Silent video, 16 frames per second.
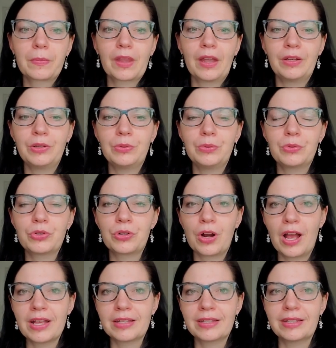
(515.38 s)
And you
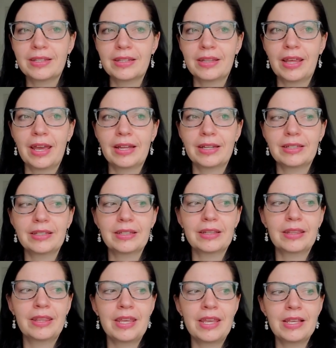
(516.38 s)
trust that
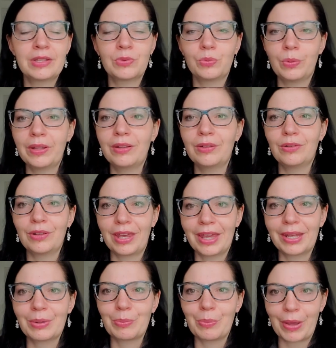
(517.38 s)
things will
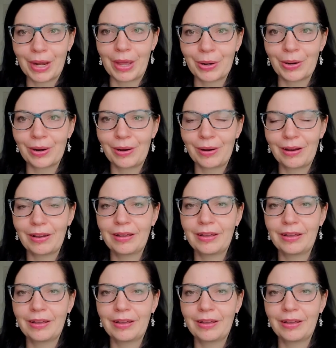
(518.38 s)
get better.